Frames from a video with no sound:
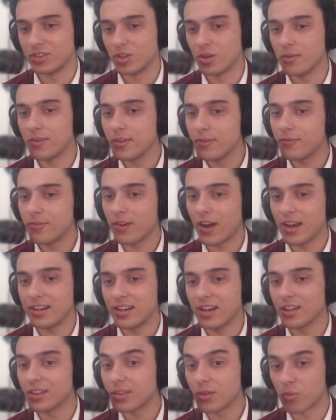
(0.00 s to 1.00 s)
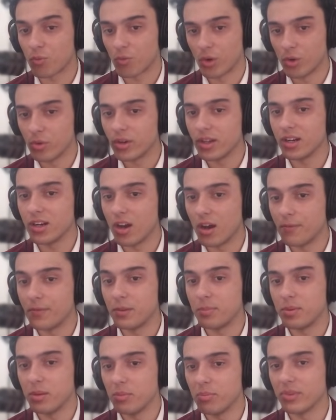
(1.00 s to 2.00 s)
So if we find out the Ronin of
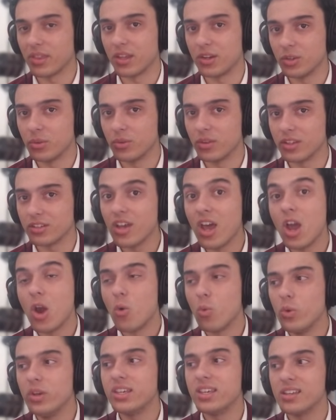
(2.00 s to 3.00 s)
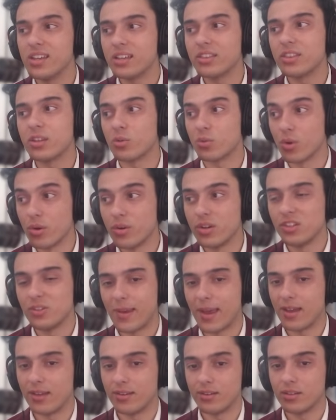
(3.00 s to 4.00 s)
the people that do this, we can get the Ronin's
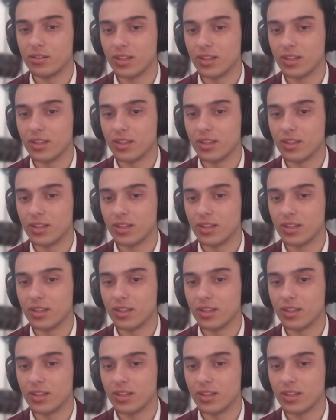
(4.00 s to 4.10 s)
banned.